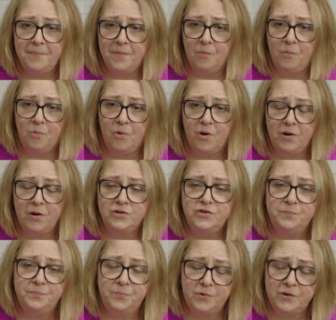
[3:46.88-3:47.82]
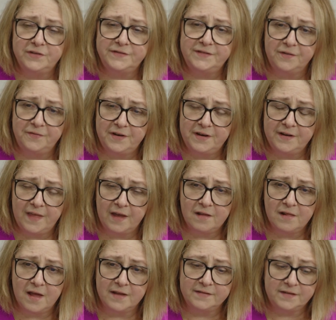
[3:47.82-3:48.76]
why not book yourself into that
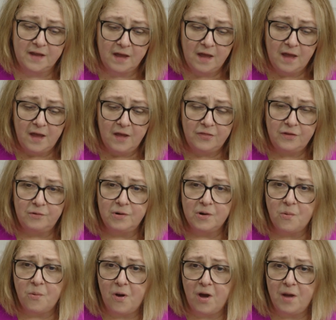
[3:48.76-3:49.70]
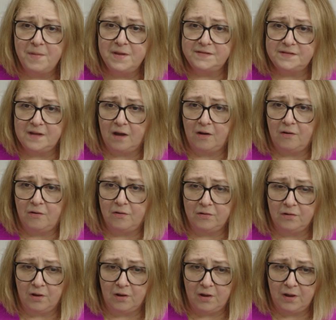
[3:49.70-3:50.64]
class? The requirements are
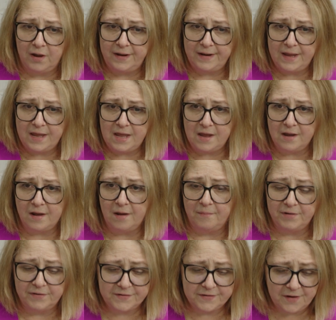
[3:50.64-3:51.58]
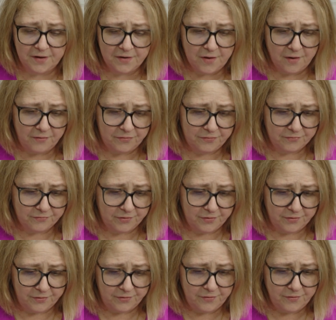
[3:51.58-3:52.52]
online here. I'm just going to go
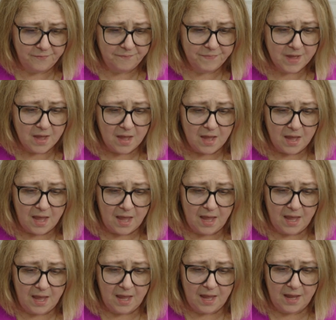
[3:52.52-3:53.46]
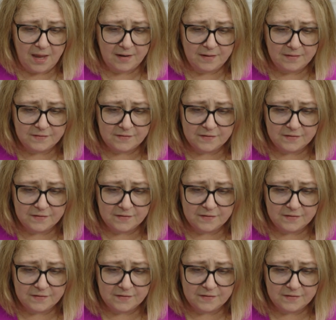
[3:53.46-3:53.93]
through and